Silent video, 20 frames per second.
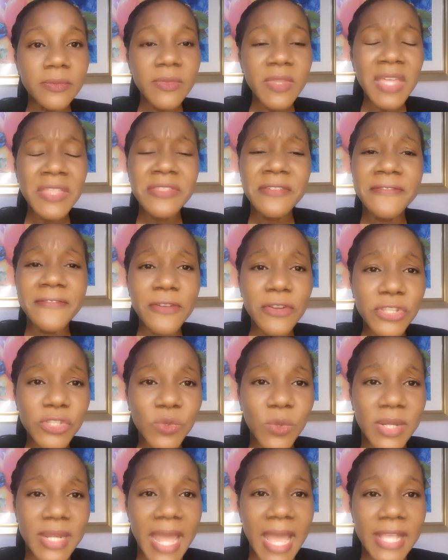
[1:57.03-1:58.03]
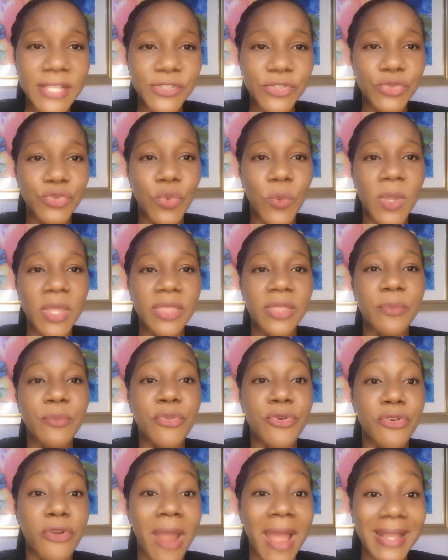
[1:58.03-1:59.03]
The first one has to do with
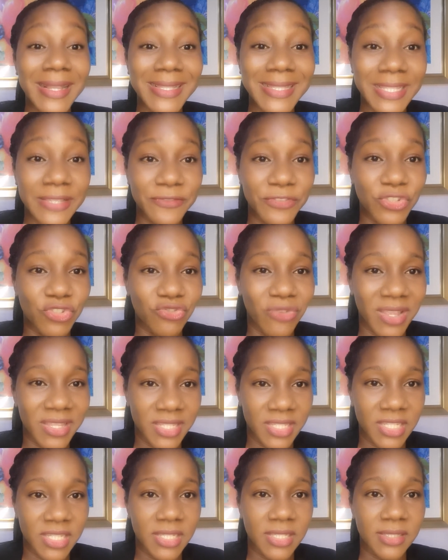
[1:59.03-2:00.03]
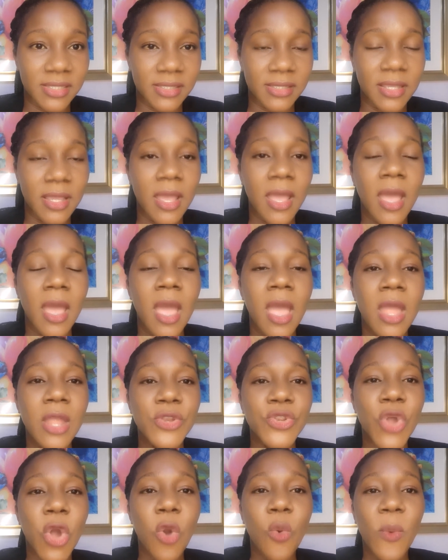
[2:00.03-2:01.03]
proactive strategies.
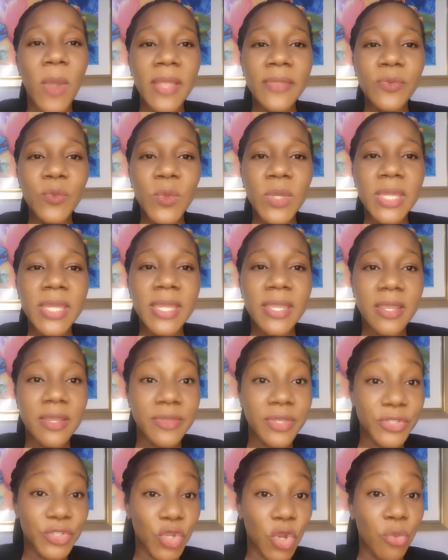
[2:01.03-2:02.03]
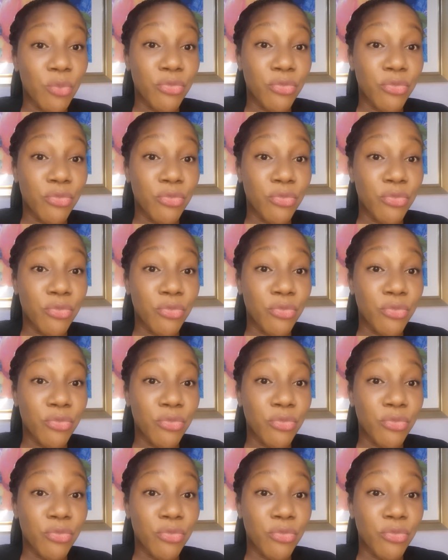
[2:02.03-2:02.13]
Now, when we hear the term